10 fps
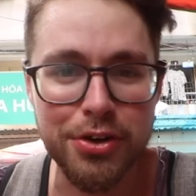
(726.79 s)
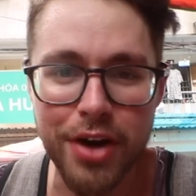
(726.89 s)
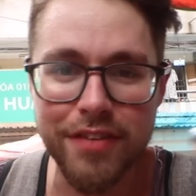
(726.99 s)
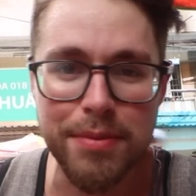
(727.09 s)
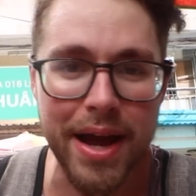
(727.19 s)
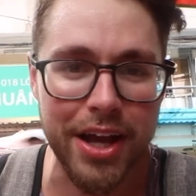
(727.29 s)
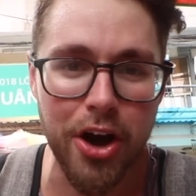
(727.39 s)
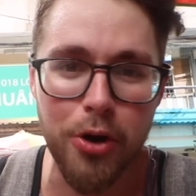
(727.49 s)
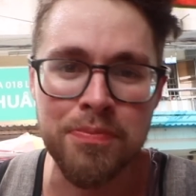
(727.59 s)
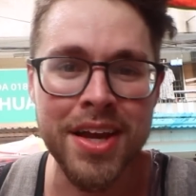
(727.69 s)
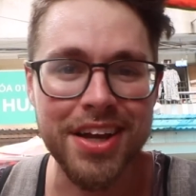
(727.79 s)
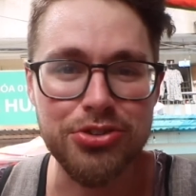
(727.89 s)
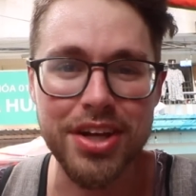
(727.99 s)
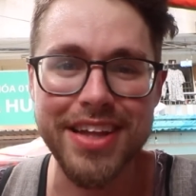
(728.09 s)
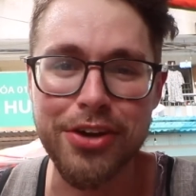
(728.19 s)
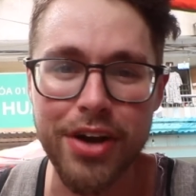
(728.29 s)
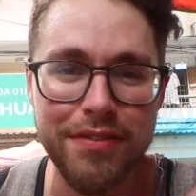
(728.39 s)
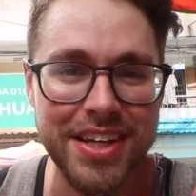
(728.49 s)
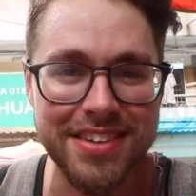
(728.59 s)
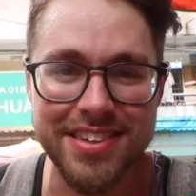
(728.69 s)
and gravy back home, because you get that
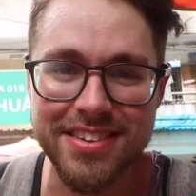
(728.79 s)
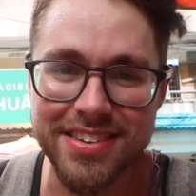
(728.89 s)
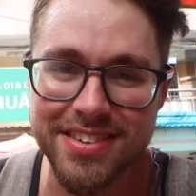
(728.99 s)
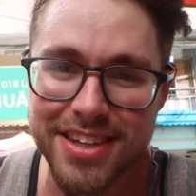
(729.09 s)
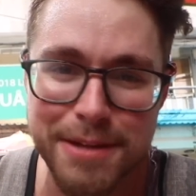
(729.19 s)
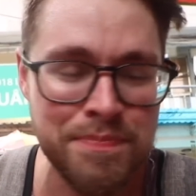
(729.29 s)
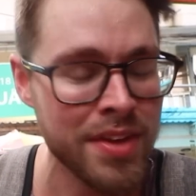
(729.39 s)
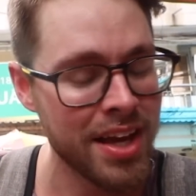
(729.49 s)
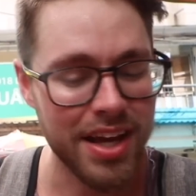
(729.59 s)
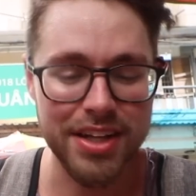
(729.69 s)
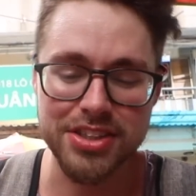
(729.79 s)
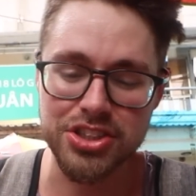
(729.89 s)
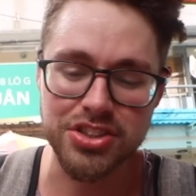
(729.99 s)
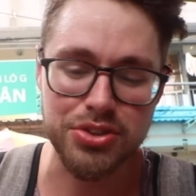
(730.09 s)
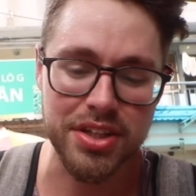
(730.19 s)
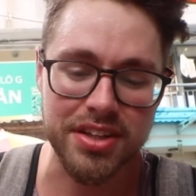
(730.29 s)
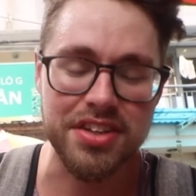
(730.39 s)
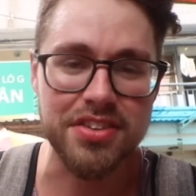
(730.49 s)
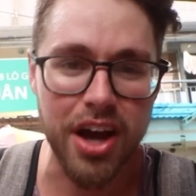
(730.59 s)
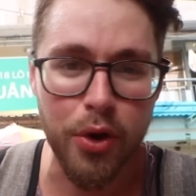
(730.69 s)
gravy consistency, and you get the
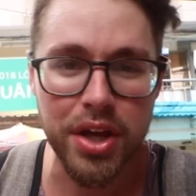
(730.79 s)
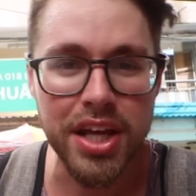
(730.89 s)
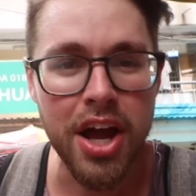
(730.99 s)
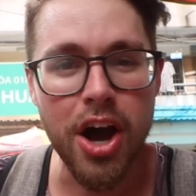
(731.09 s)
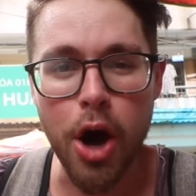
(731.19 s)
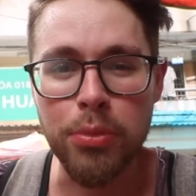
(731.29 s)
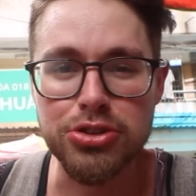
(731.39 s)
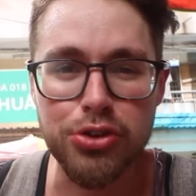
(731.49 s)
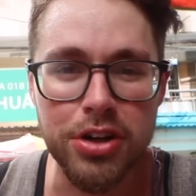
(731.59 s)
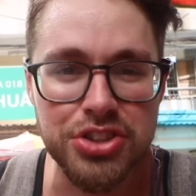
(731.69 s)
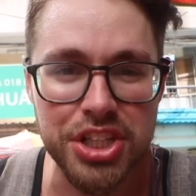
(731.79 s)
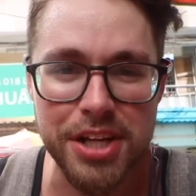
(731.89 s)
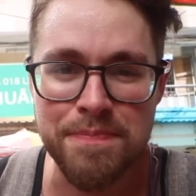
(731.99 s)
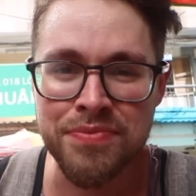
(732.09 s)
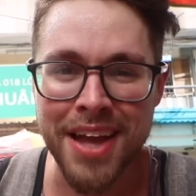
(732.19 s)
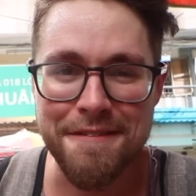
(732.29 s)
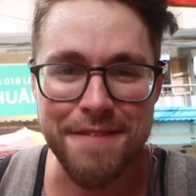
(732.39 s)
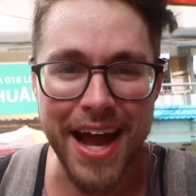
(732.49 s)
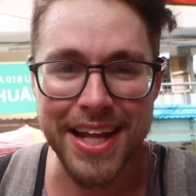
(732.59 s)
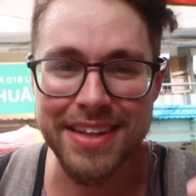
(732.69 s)
doughy, almost crunchy,
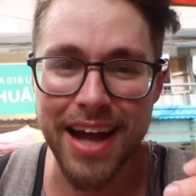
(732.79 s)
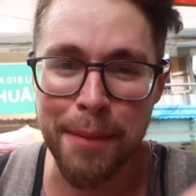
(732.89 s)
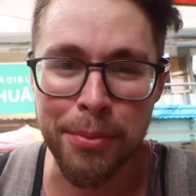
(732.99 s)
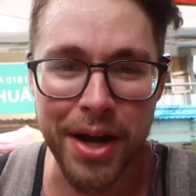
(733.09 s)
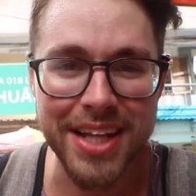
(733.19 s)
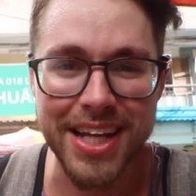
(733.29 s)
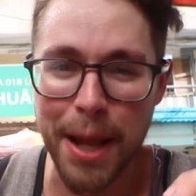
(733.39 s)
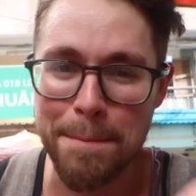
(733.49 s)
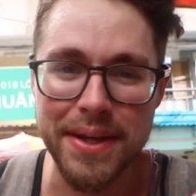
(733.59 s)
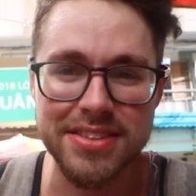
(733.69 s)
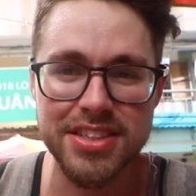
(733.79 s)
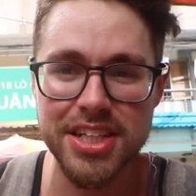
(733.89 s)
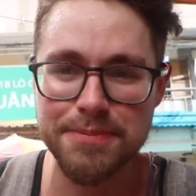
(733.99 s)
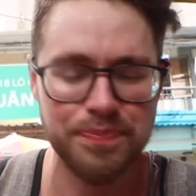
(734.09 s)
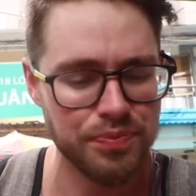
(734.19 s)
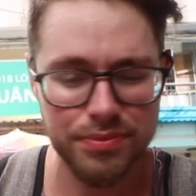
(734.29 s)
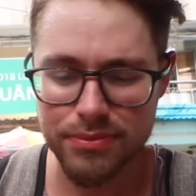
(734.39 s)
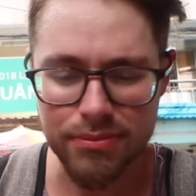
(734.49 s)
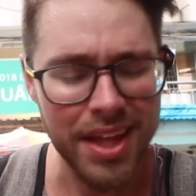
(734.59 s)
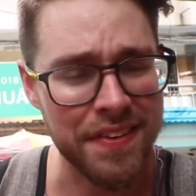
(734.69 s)
fatty type bread like a biscuit.
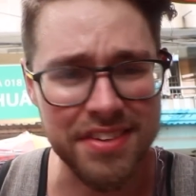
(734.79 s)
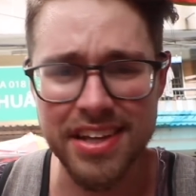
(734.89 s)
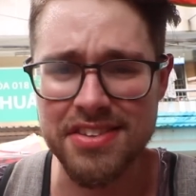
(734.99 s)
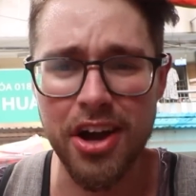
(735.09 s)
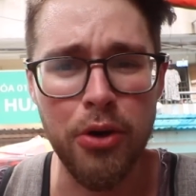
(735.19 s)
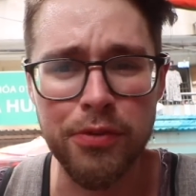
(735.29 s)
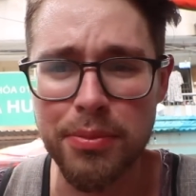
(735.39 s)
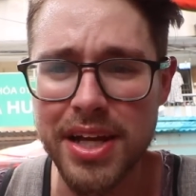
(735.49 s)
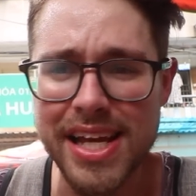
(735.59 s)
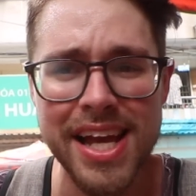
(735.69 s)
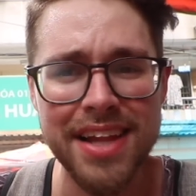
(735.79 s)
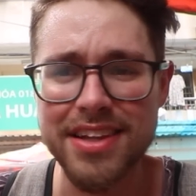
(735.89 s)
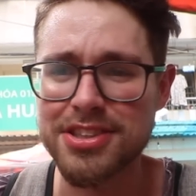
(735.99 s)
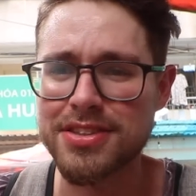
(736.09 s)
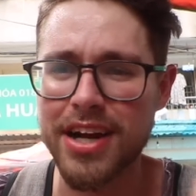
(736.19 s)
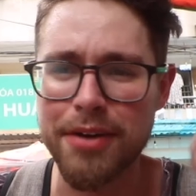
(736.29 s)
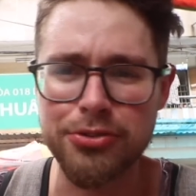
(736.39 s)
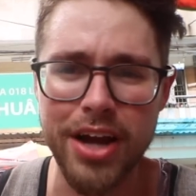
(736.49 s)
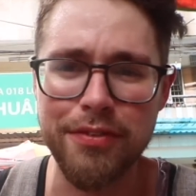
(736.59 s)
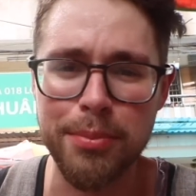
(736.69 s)
This hits home for me. This
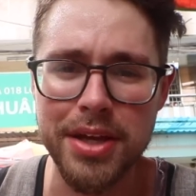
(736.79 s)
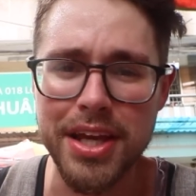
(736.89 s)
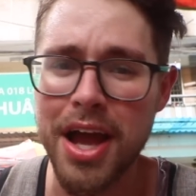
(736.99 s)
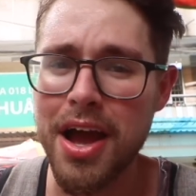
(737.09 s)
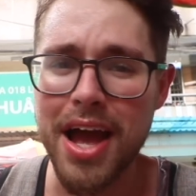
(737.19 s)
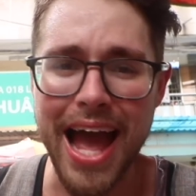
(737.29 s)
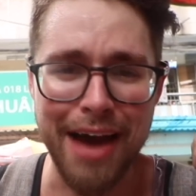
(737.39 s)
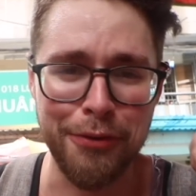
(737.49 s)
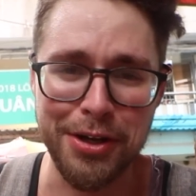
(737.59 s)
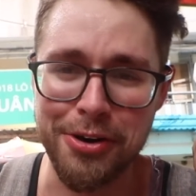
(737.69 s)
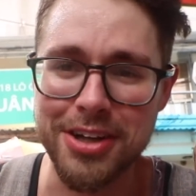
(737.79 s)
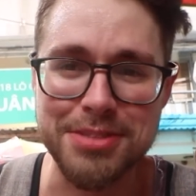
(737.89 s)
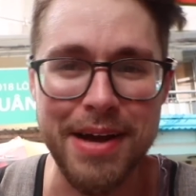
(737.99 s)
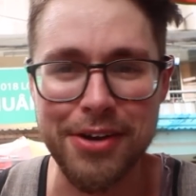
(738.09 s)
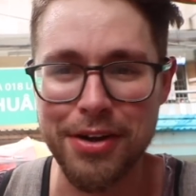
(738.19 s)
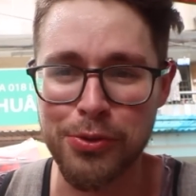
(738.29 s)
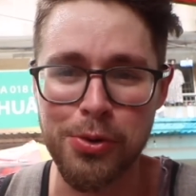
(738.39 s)
traveled me halfway across the back around the